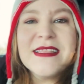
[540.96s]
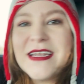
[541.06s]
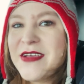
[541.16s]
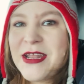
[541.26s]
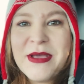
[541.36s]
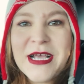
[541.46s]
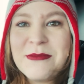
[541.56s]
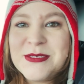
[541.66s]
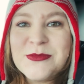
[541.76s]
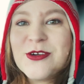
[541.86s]
then I've got to pick
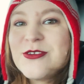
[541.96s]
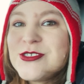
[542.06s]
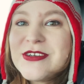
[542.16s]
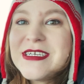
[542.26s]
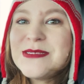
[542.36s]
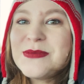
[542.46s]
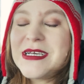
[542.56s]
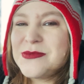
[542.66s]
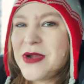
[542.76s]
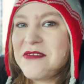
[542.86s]
up some groceries
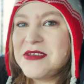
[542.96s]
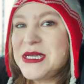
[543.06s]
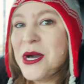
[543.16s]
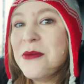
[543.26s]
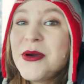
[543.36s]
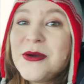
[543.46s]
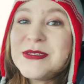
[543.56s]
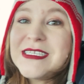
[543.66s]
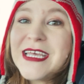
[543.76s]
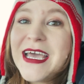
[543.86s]
because we're having gumbo
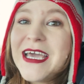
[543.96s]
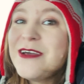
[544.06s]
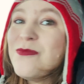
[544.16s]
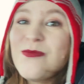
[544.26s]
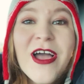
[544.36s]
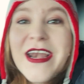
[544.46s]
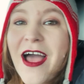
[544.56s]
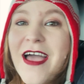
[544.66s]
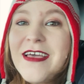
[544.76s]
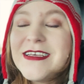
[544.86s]
today. Why
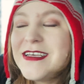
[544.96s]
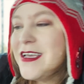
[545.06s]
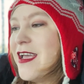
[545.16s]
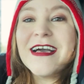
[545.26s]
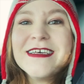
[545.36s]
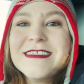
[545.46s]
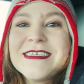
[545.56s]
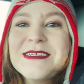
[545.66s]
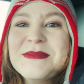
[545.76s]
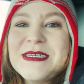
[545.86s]
not? It's
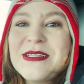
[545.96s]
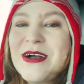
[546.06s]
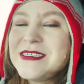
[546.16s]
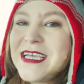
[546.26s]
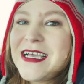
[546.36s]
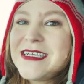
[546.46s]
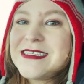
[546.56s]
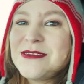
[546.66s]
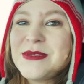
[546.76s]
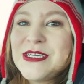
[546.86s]
going to be a long day. It's
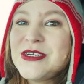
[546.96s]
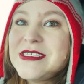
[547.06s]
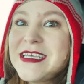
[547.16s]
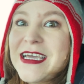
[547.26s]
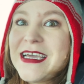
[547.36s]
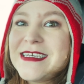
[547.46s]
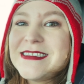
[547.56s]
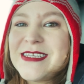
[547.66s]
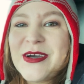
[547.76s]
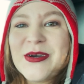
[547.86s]
going to be a good day.
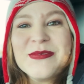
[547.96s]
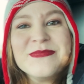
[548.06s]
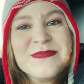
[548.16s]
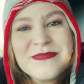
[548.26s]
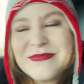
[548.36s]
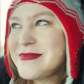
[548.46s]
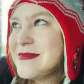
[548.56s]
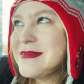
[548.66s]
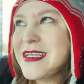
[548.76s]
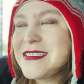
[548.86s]
So
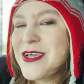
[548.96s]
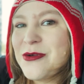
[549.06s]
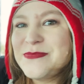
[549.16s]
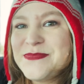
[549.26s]
let's go.